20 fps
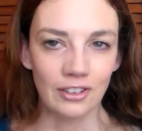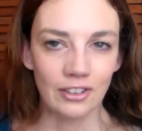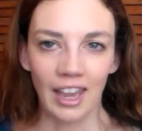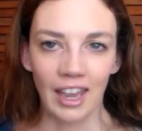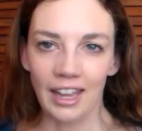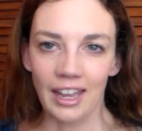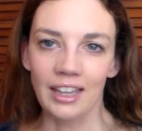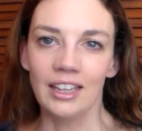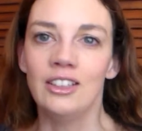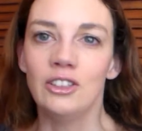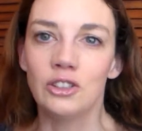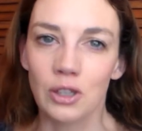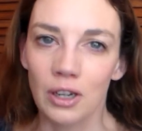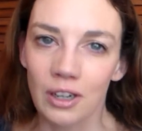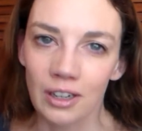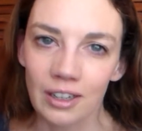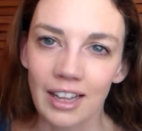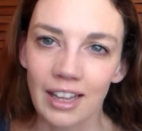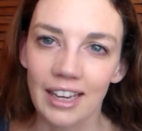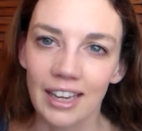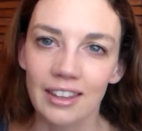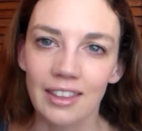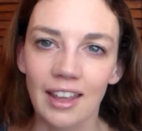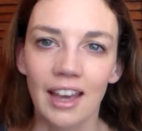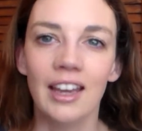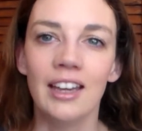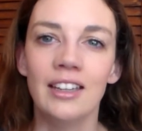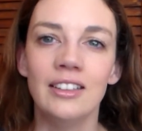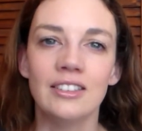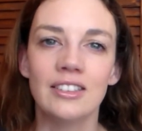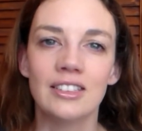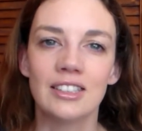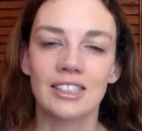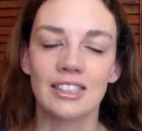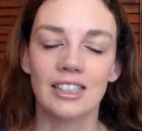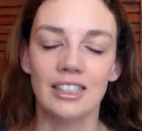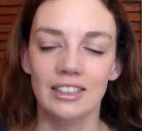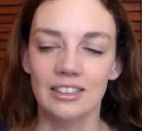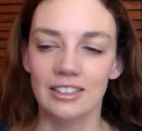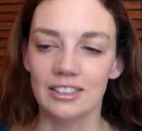getting drunk like that
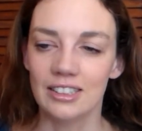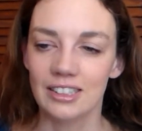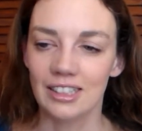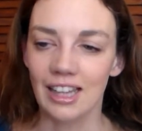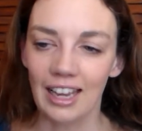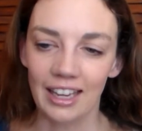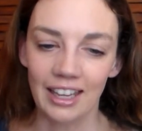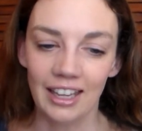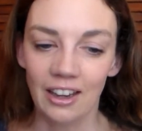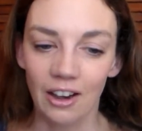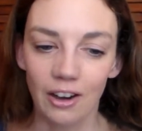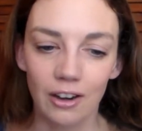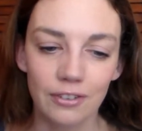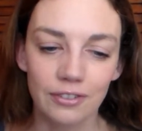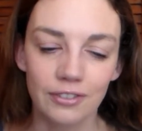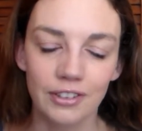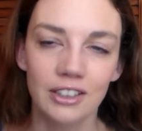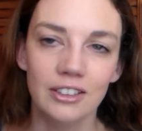and slacking off